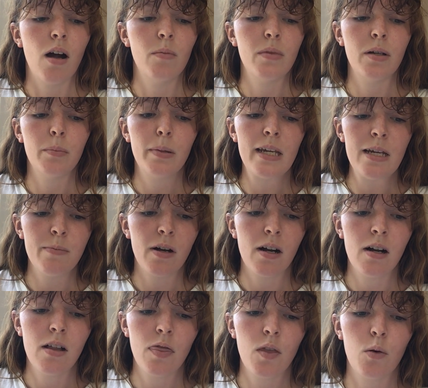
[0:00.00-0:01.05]
In
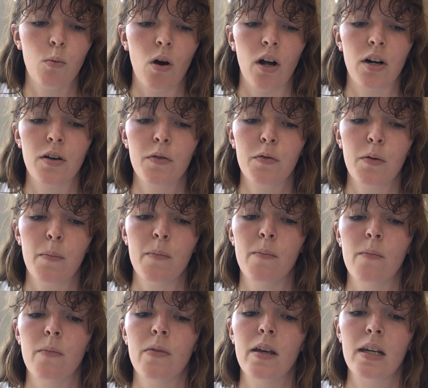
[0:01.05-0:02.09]
Pima, the water
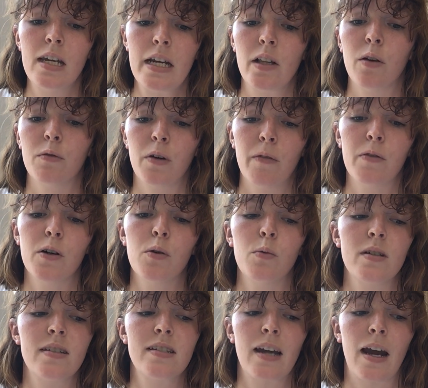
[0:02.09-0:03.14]
from the Gila River
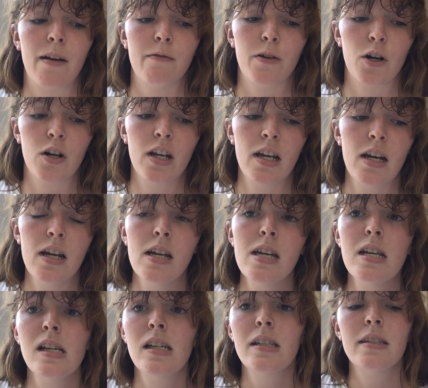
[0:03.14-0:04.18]
was diverted,
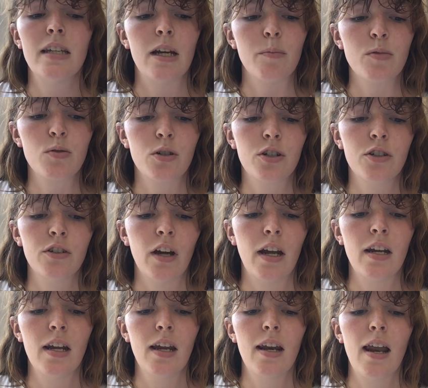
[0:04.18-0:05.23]
dams were
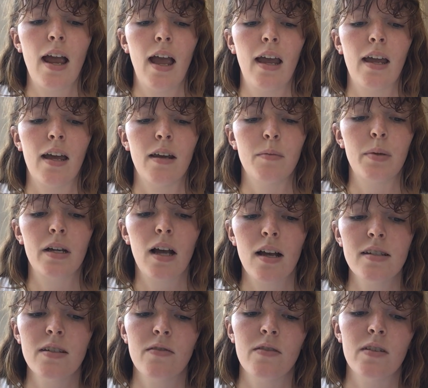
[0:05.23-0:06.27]
created, and
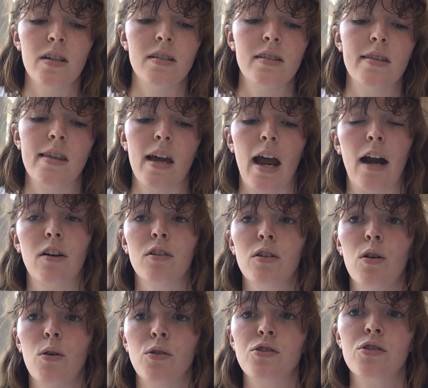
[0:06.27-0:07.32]
because of this, the
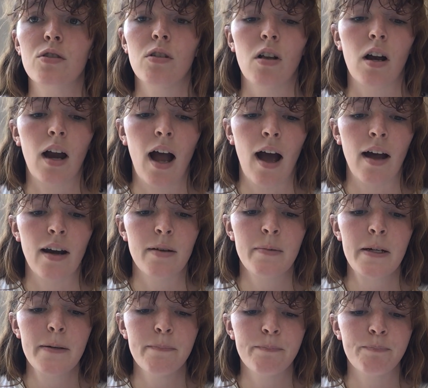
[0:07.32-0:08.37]
agricultural
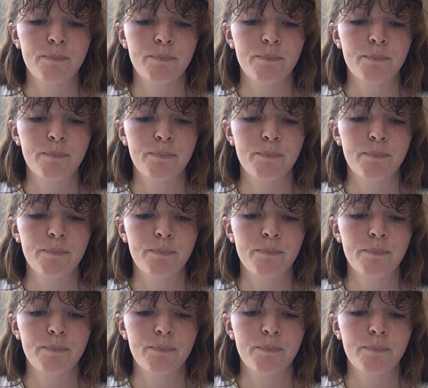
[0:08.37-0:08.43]
economy